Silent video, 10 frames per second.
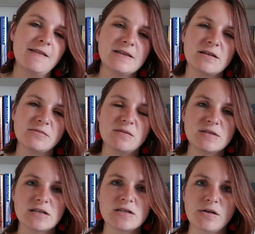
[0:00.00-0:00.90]
This
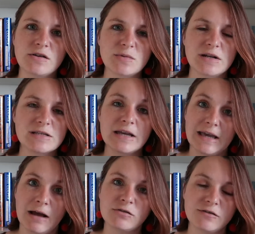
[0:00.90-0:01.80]
sometimes gets known as well as like
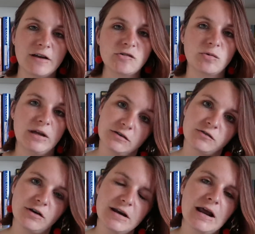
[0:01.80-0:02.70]
counterfactual
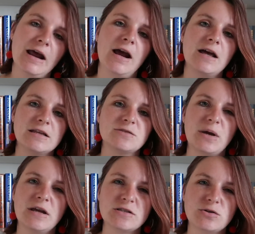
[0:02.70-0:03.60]
history, and that's
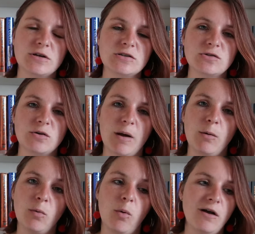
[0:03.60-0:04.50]
where historians talk
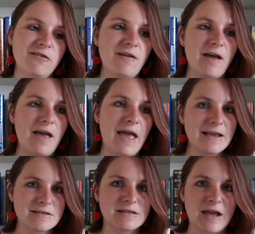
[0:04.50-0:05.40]
about, well, what if
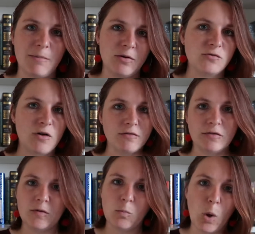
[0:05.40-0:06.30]
X had happened
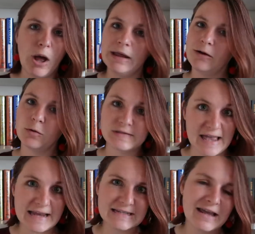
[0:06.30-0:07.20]
rather than Y or Z?
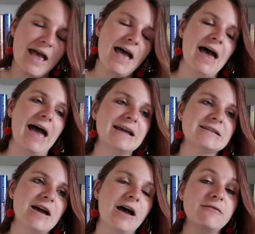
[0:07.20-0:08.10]

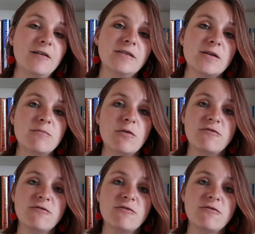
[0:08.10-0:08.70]
And I find them